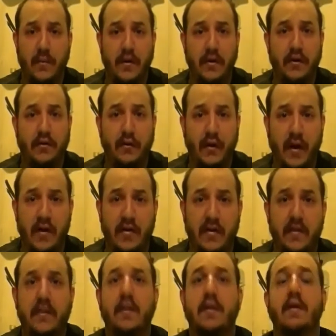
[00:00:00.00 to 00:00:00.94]
were being
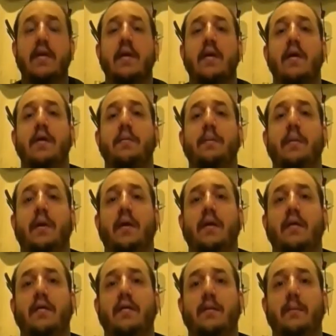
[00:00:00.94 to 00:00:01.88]
created
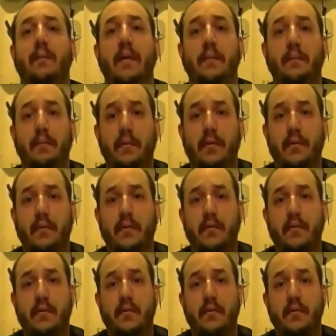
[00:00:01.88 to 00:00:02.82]
because the people
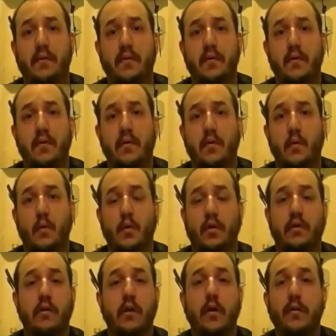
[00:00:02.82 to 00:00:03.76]
who
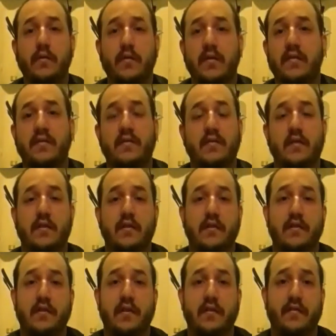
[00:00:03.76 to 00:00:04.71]
were closest to
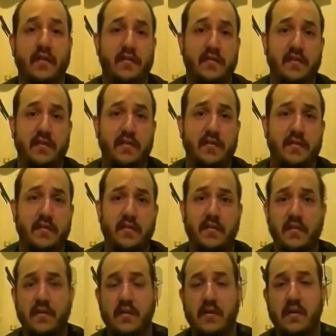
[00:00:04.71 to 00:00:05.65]
their
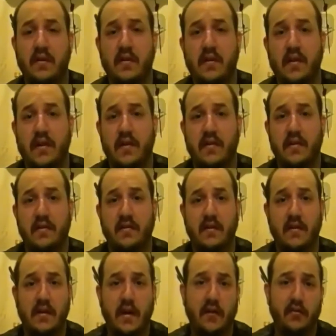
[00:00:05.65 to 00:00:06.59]
officials in the
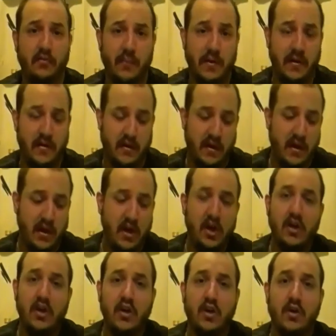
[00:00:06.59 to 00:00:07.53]
city government
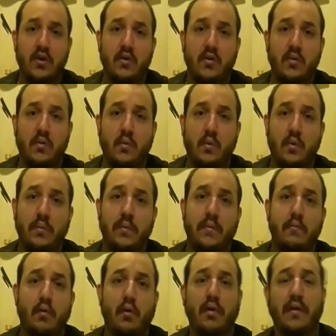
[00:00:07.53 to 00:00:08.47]
would
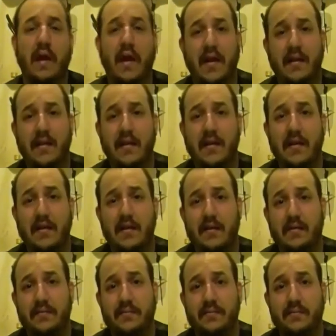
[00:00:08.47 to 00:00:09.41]
be more likely
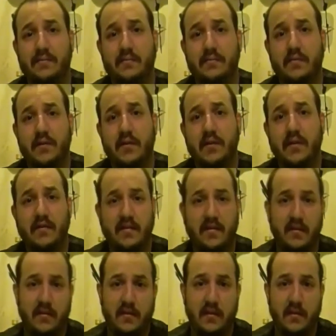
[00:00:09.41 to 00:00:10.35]
to
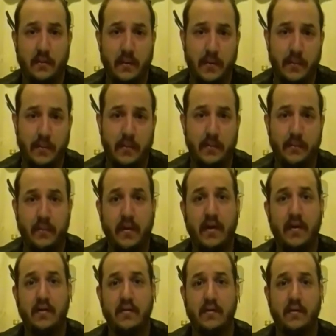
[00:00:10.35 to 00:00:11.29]
listen to the people
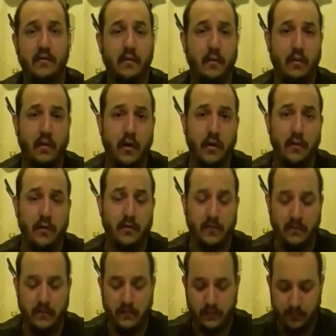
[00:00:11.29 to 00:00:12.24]
because they're so
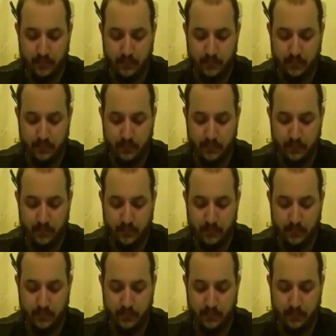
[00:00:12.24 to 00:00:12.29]
close.